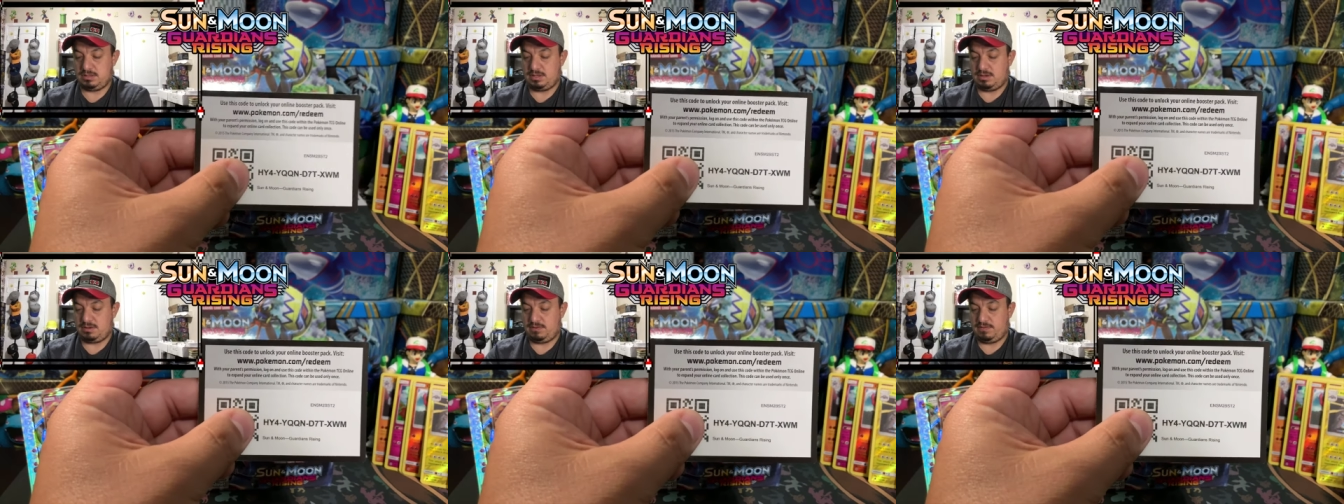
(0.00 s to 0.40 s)

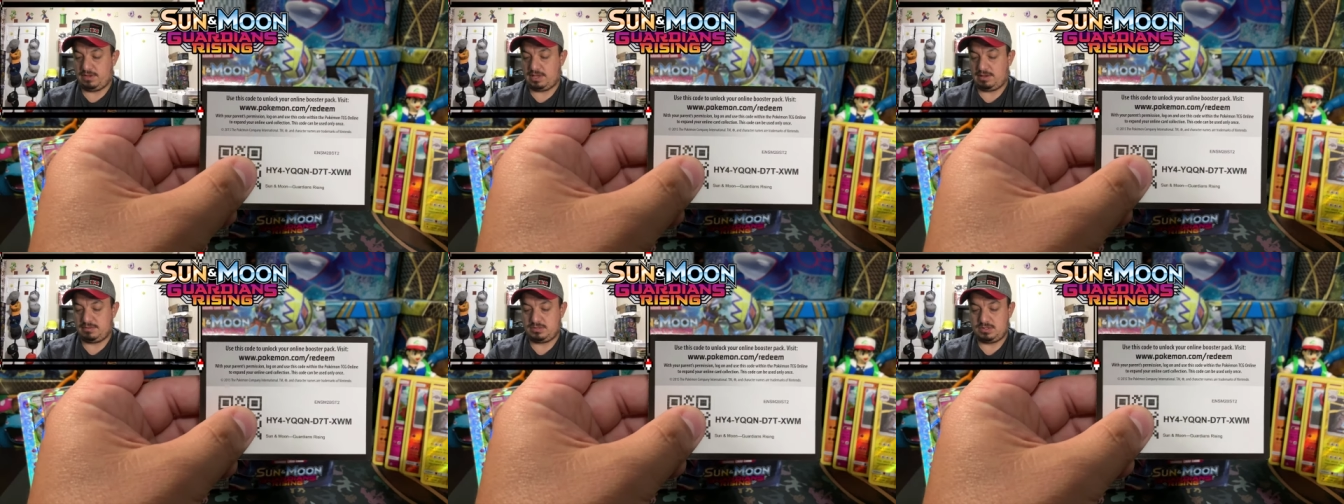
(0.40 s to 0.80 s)
I don't know if
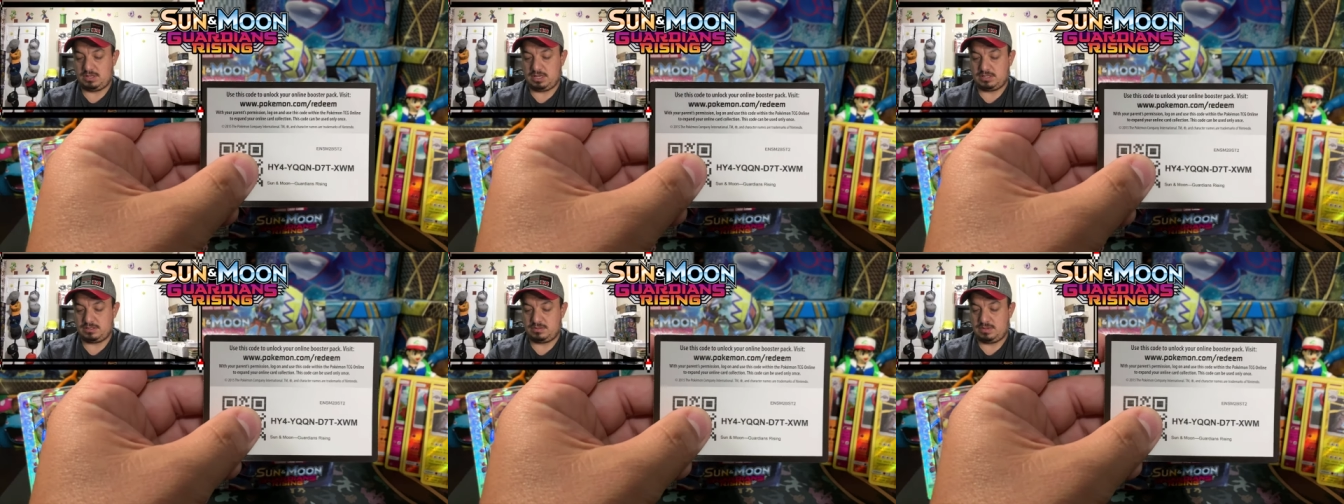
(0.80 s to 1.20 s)
I gave it to
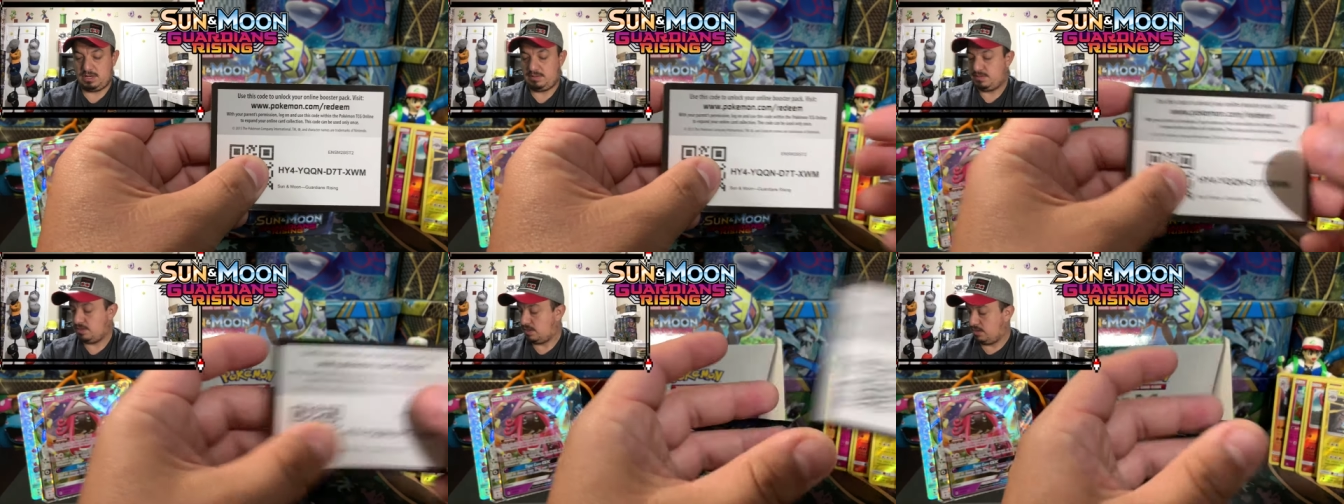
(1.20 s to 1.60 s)
you guys
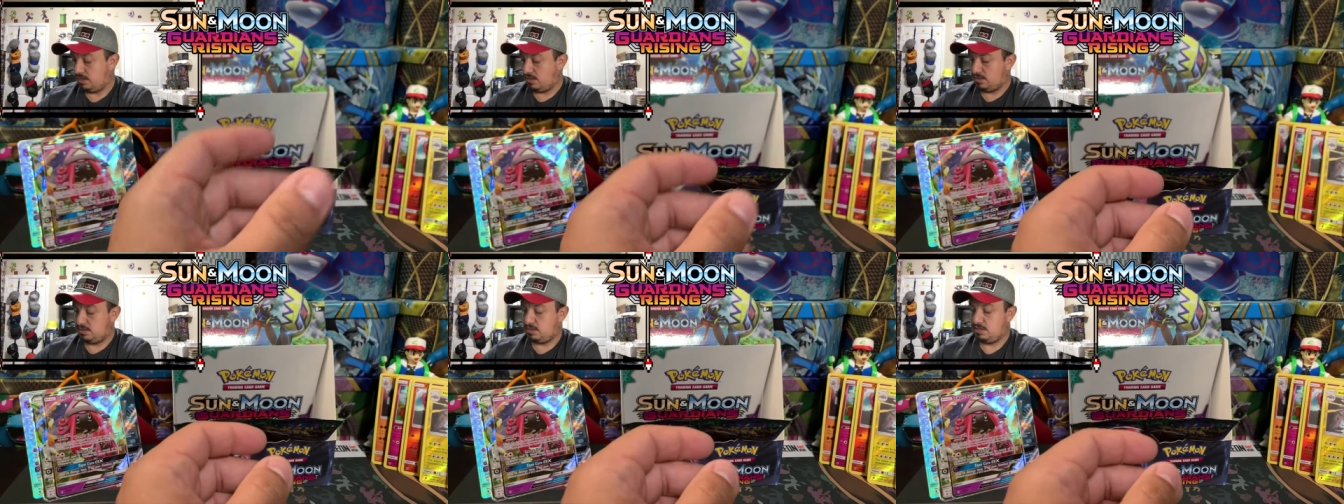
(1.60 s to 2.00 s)
already, but there
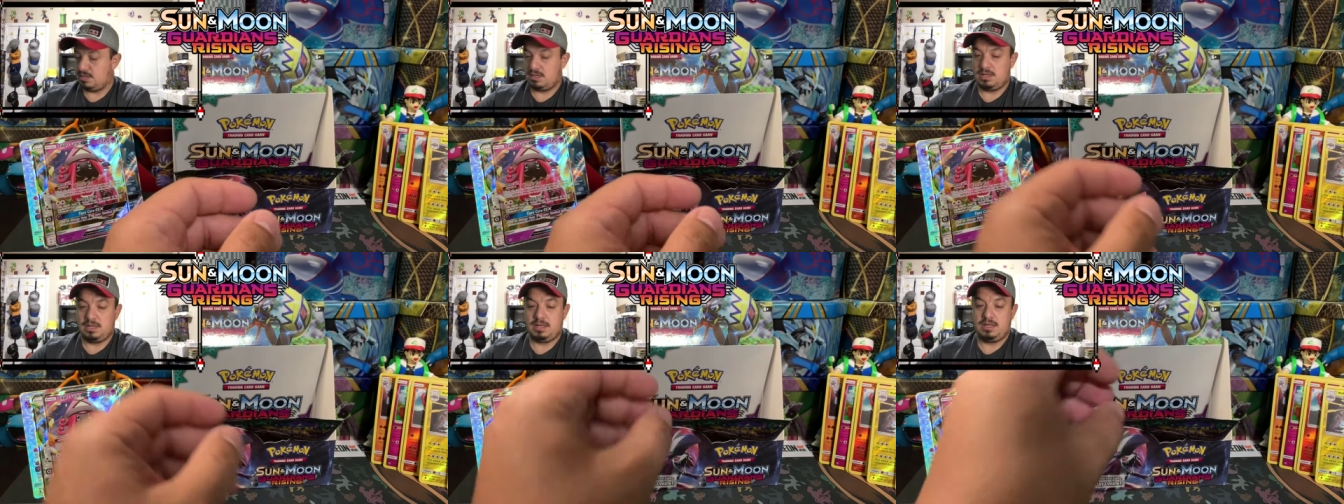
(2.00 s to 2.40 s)
it is.
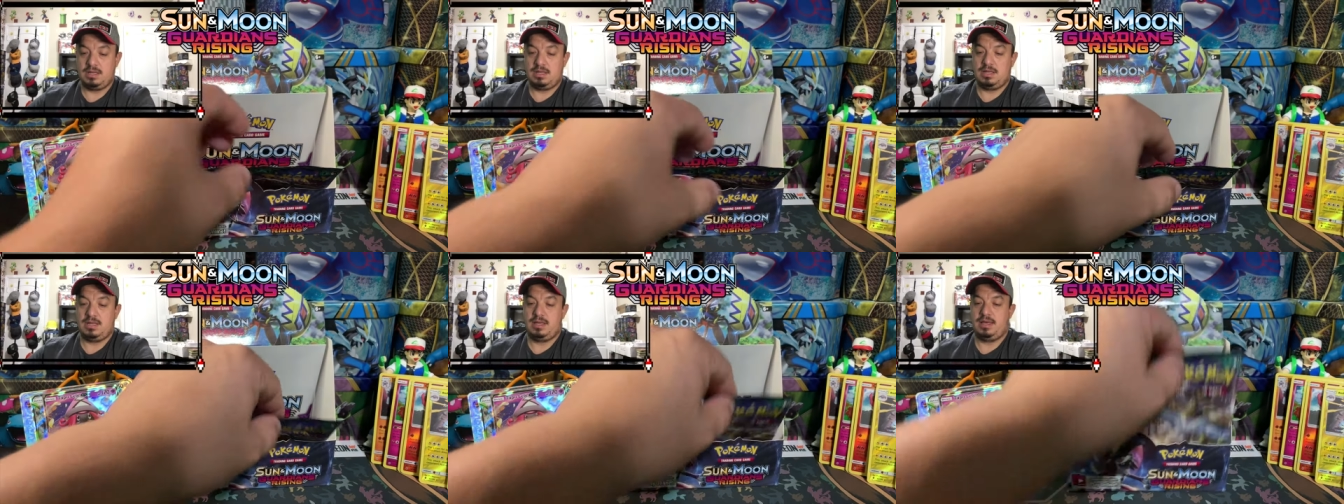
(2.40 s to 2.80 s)

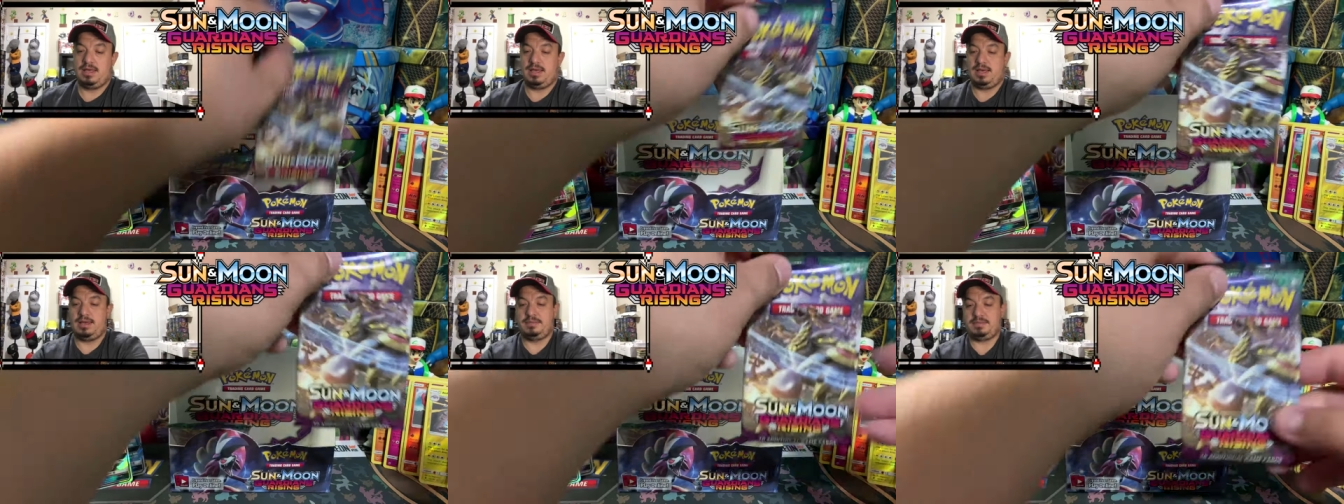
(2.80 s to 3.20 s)

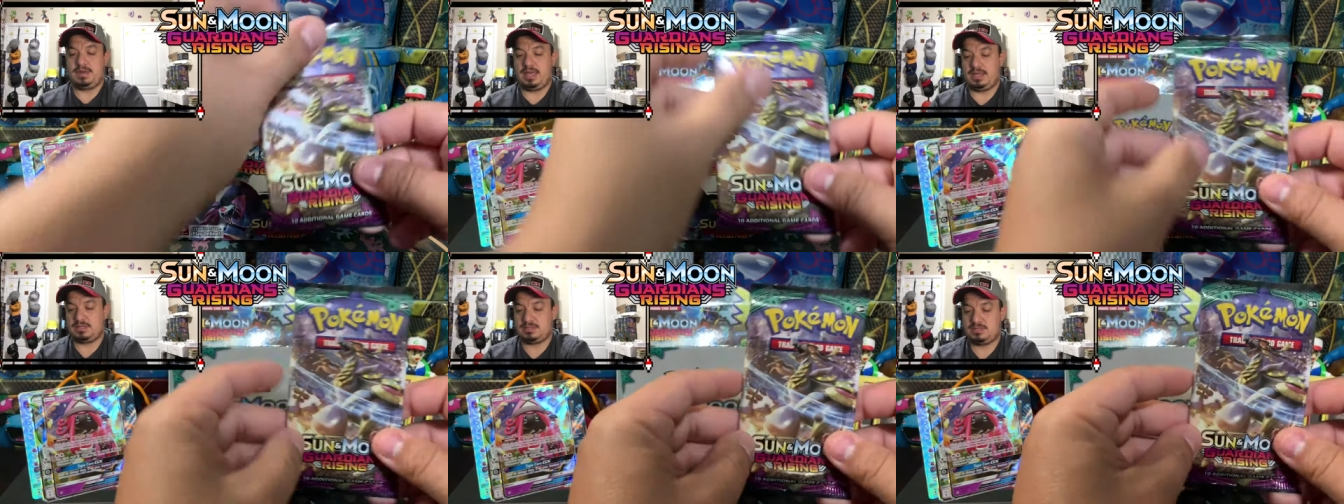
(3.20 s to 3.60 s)
Um,
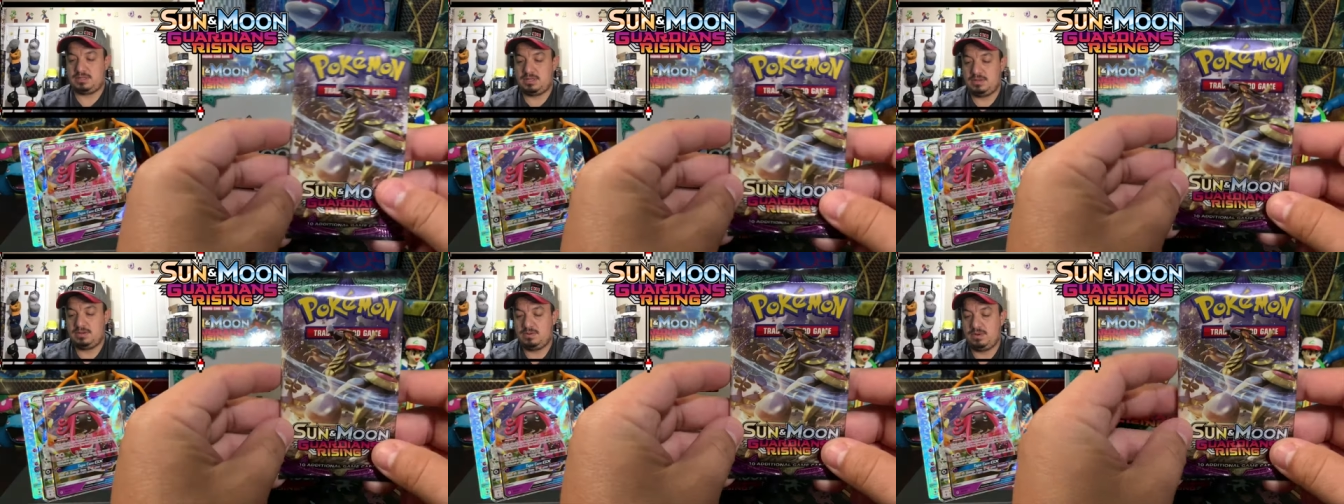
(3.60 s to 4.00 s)

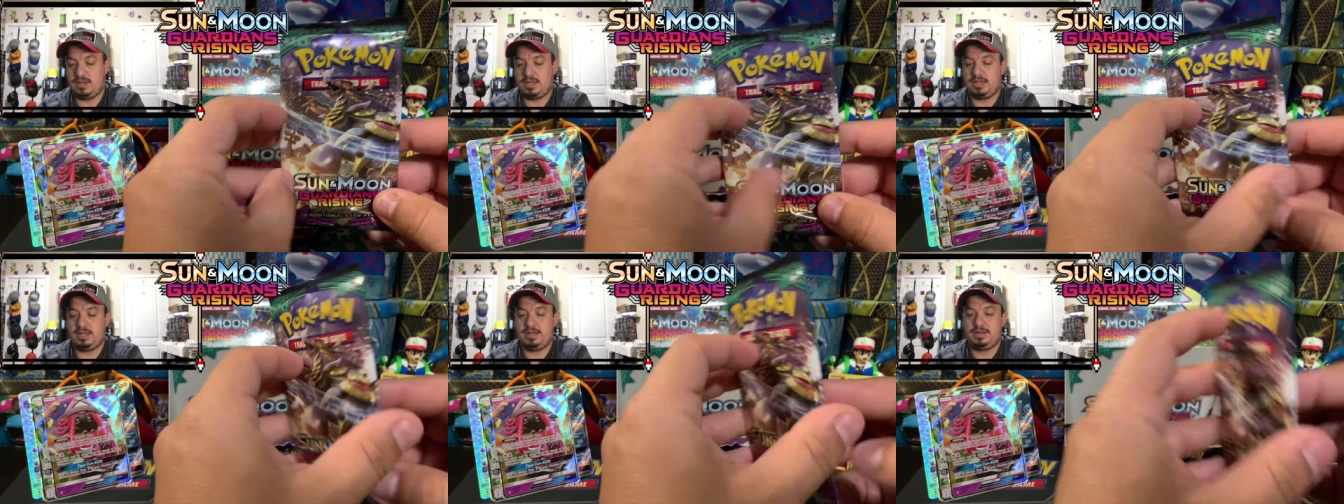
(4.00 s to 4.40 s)
next,
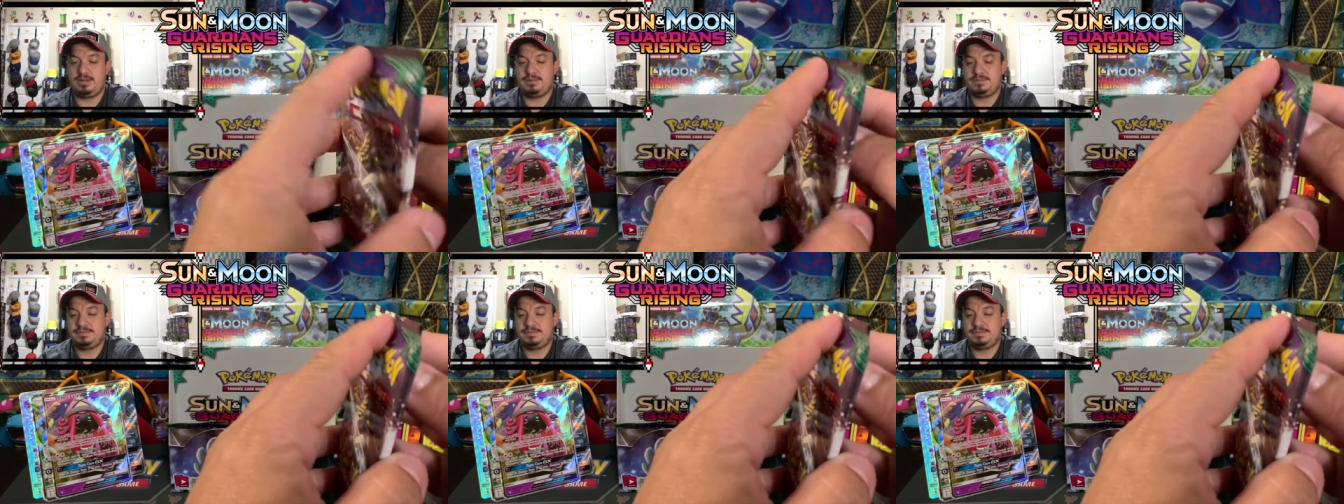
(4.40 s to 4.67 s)
right here.